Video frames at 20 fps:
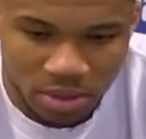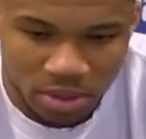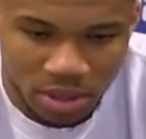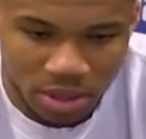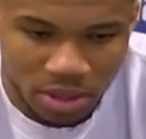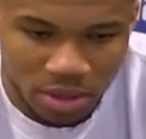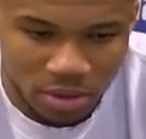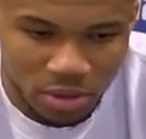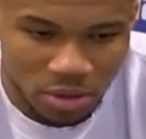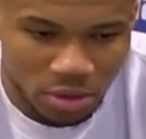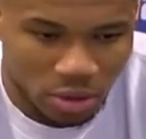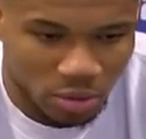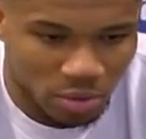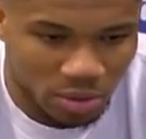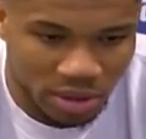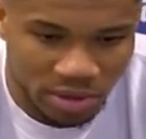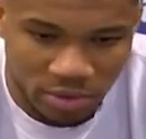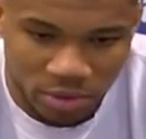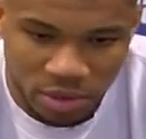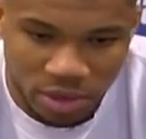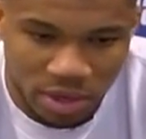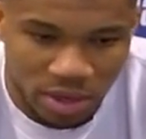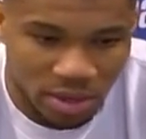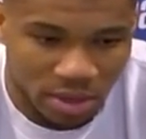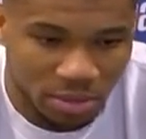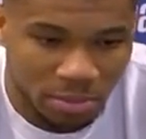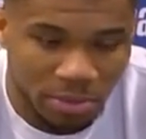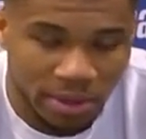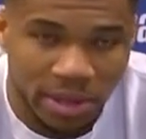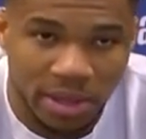Uh, you know, whenever you get in
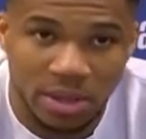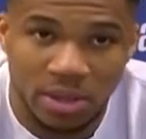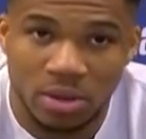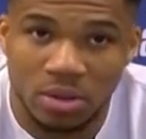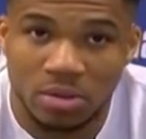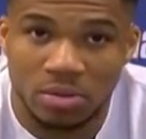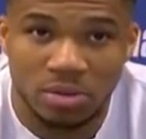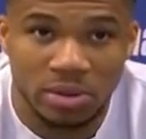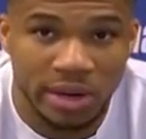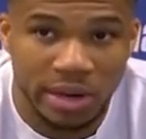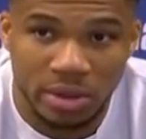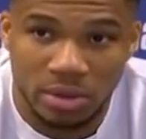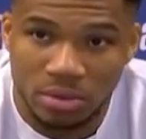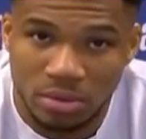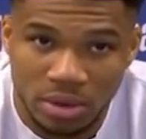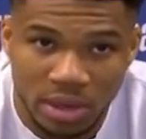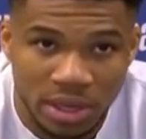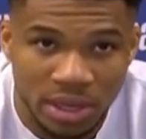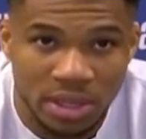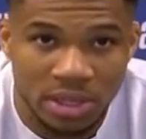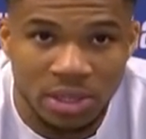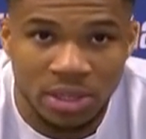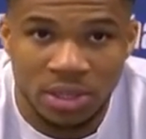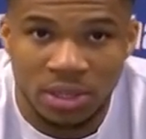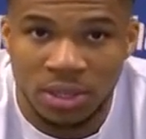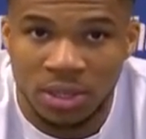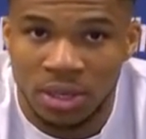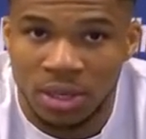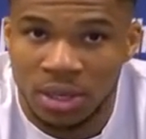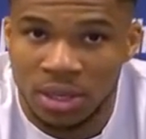the paint, they're going to try to
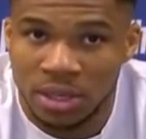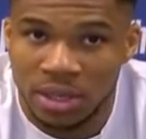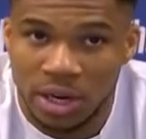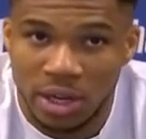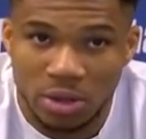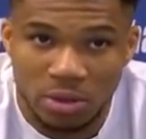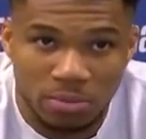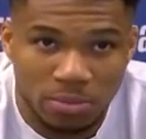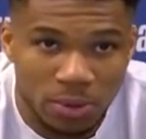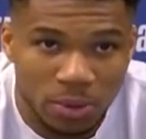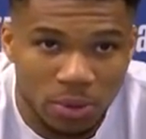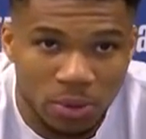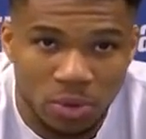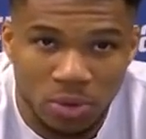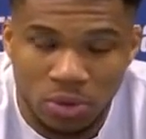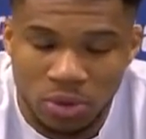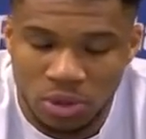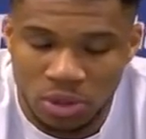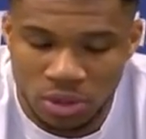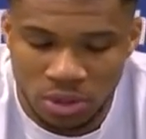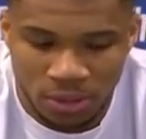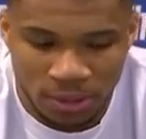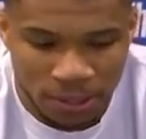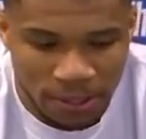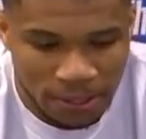reach, try to push,